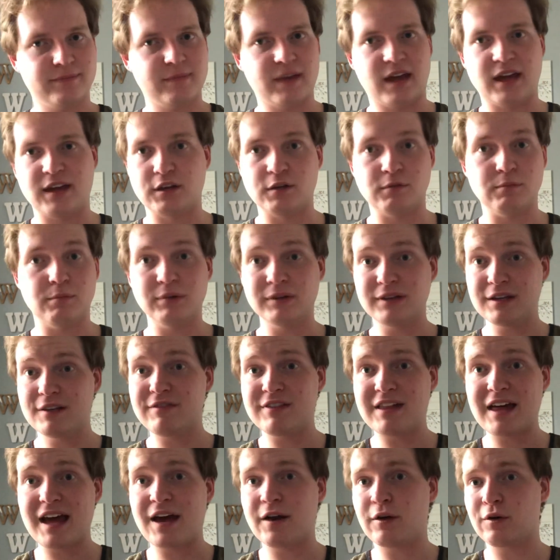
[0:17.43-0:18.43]
And you believe
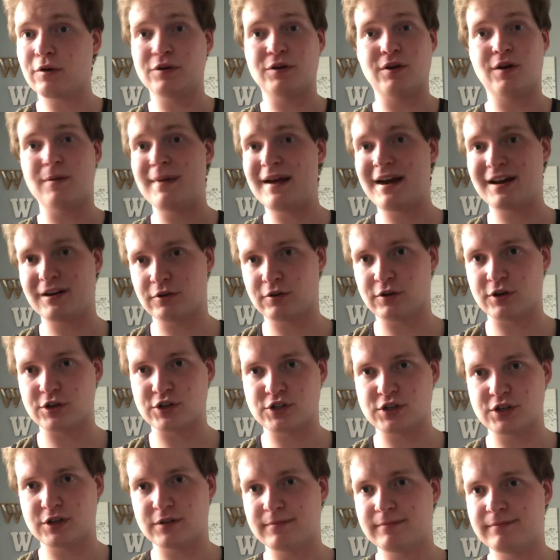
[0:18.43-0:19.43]
that, or you're a bad
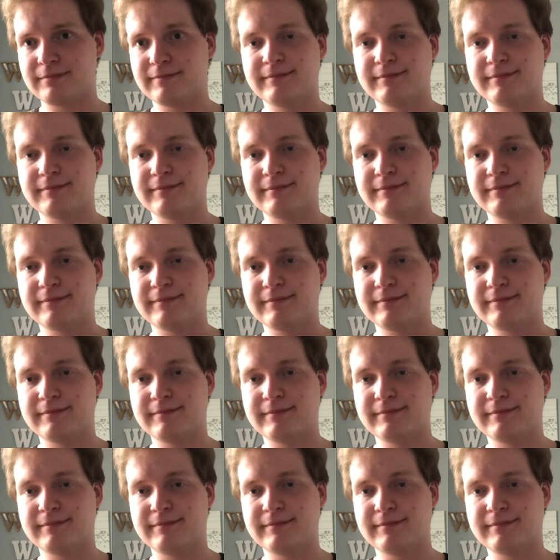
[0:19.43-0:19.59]
Christian.